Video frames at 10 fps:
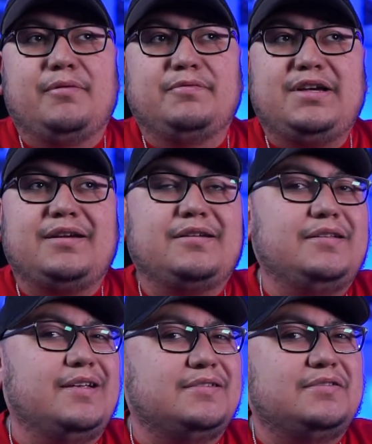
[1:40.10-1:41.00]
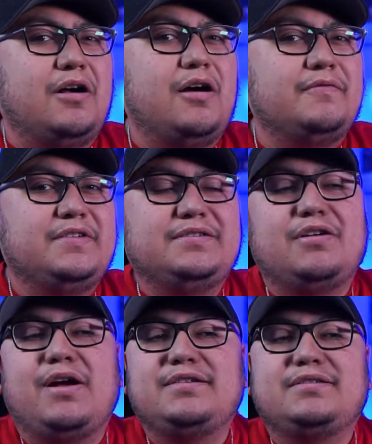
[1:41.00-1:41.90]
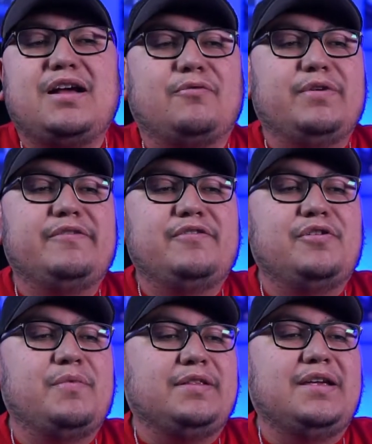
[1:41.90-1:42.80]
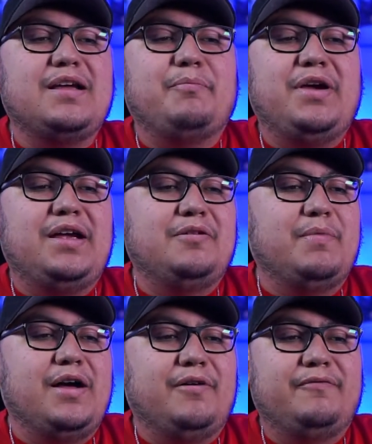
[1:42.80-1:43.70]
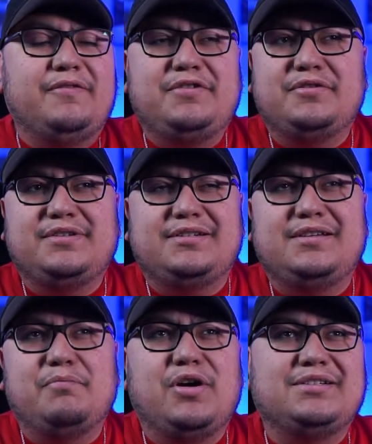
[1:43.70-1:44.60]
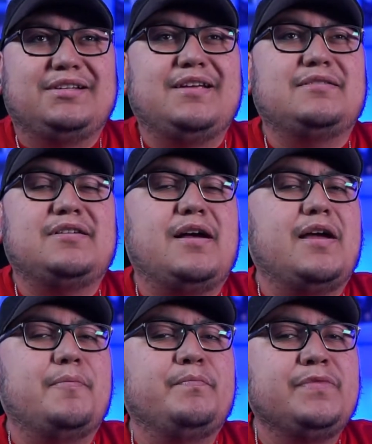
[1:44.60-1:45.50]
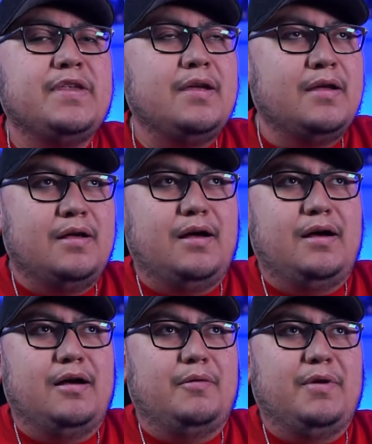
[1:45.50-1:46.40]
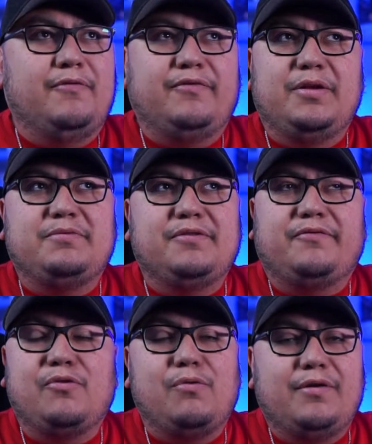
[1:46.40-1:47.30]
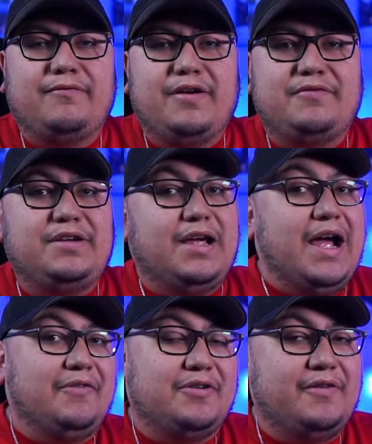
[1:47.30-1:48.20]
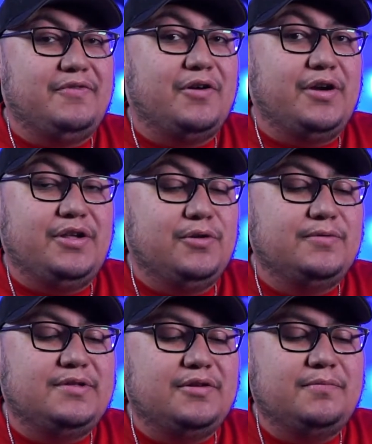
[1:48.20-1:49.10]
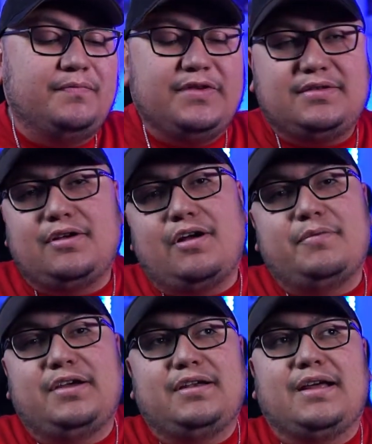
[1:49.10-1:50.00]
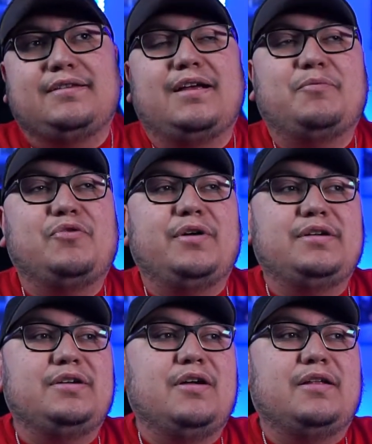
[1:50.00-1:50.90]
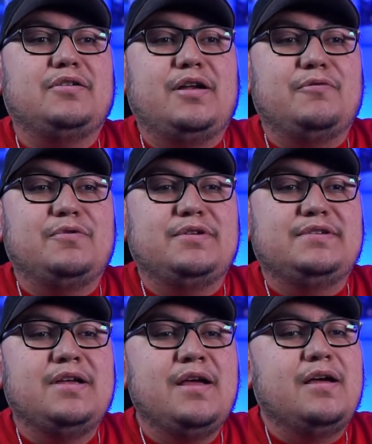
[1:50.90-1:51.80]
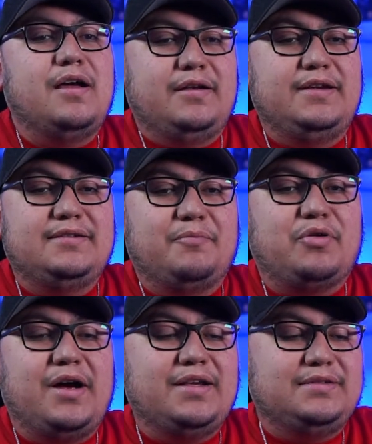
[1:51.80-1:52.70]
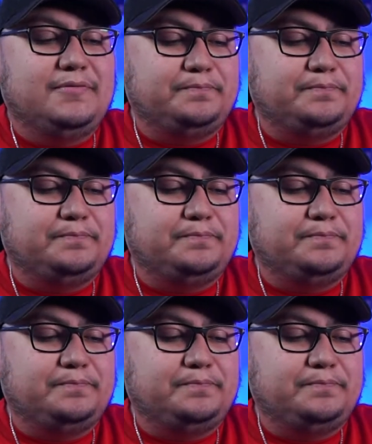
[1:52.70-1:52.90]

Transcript: technically as soft, so I just got rid of them. I think I paid about 50 or 60 bucks at that time, and flipped them for 150 after I've already used them. So I mean, at that point, you know, I thought it was a decent price,